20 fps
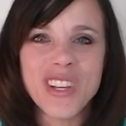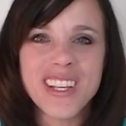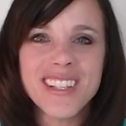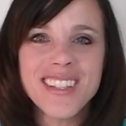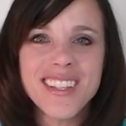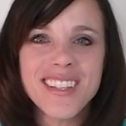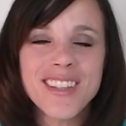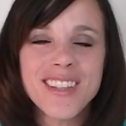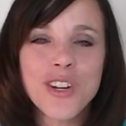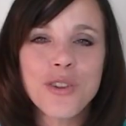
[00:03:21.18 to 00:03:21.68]

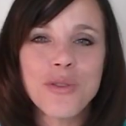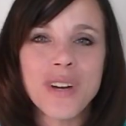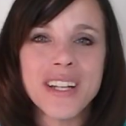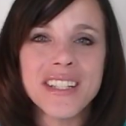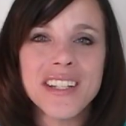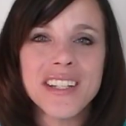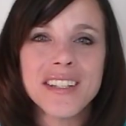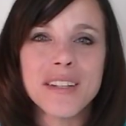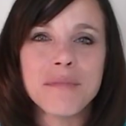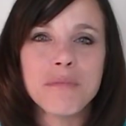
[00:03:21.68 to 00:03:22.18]
this is the
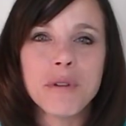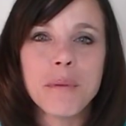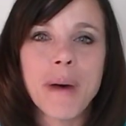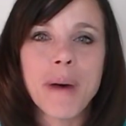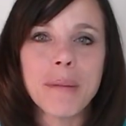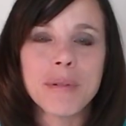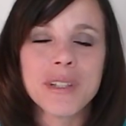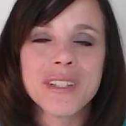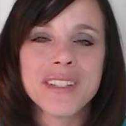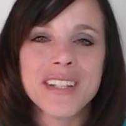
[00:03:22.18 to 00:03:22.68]
Crazy Simple
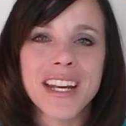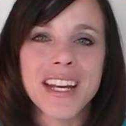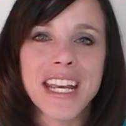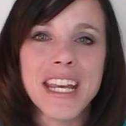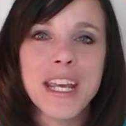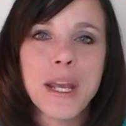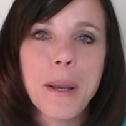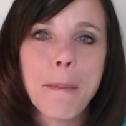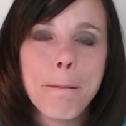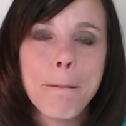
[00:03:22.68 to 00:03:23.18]
Bible
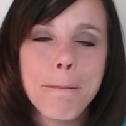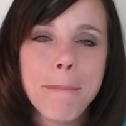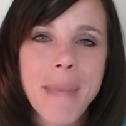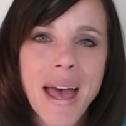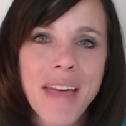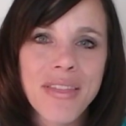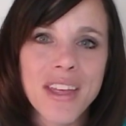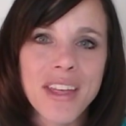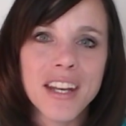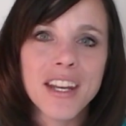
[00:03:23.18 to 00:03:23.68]
Study
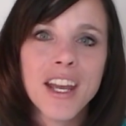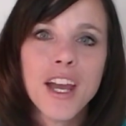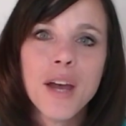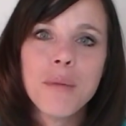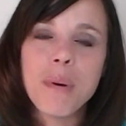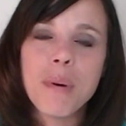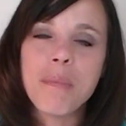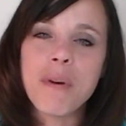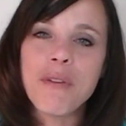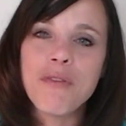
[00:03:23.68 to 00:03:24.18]
method.
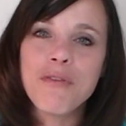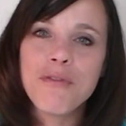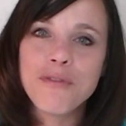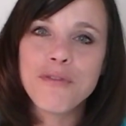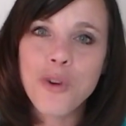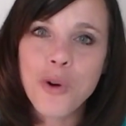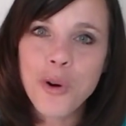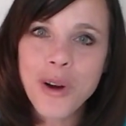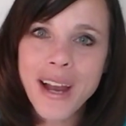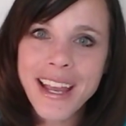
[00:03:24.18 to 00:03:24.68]
But
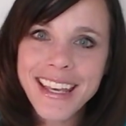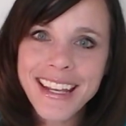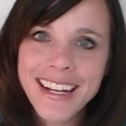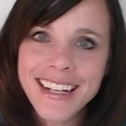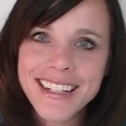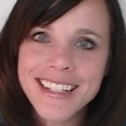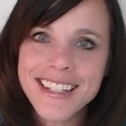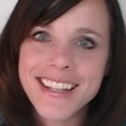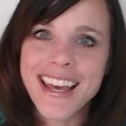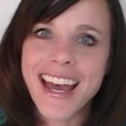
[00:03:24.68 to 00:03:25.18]
before I get
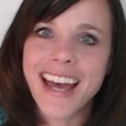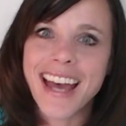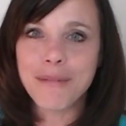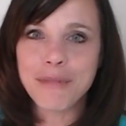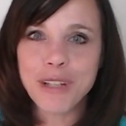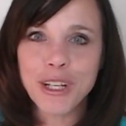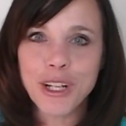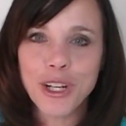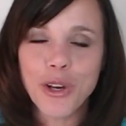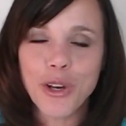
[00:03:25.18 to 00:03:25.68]
into that, I'm
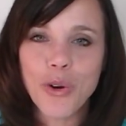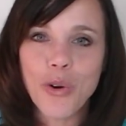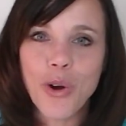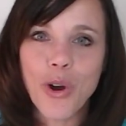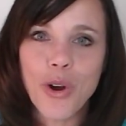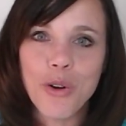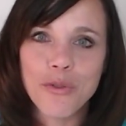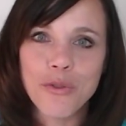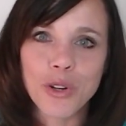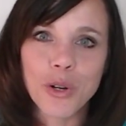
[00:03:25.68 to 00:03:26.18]
going to go
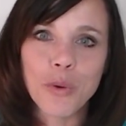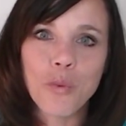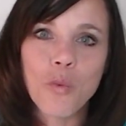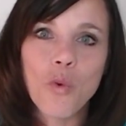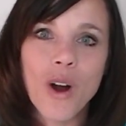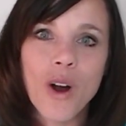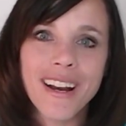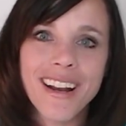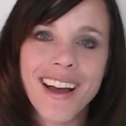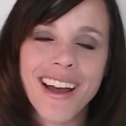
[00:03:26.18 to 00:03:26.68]
over
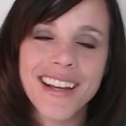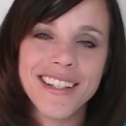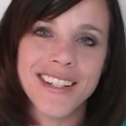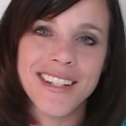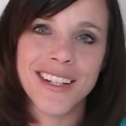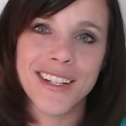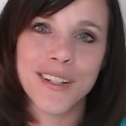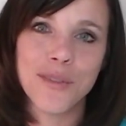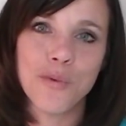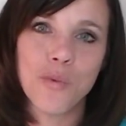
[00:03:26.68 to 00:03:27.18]
what I
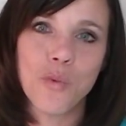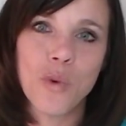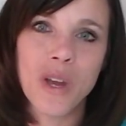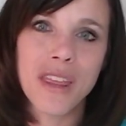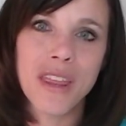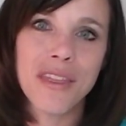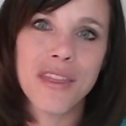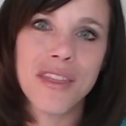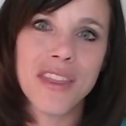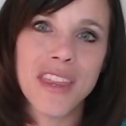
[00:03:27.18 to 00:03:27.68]
did
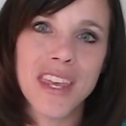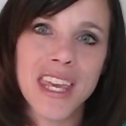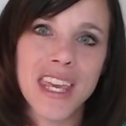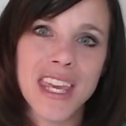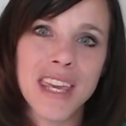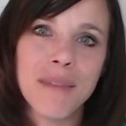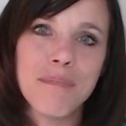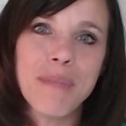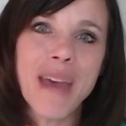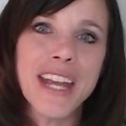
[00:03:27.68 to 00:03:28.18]
with
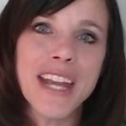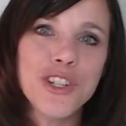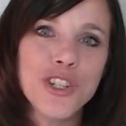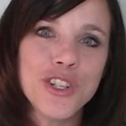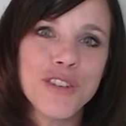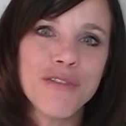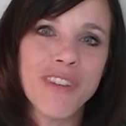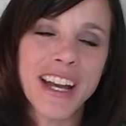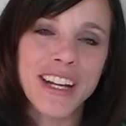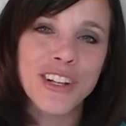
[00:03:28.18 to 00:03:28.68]
the page
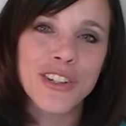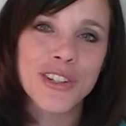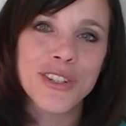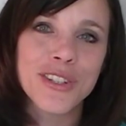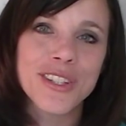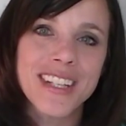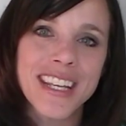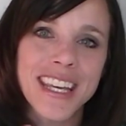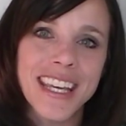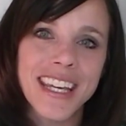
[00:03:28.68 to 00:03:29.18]

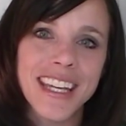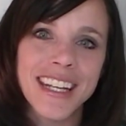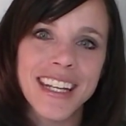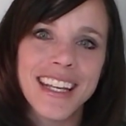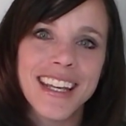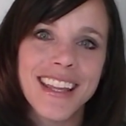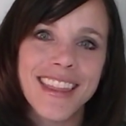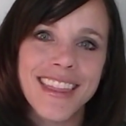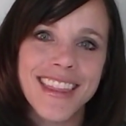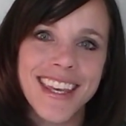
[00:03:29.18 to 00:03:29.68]
dividers
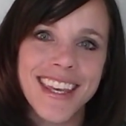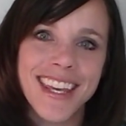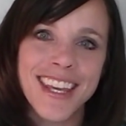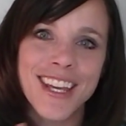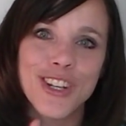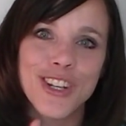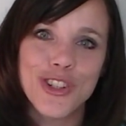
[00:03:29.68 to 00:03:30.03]
in the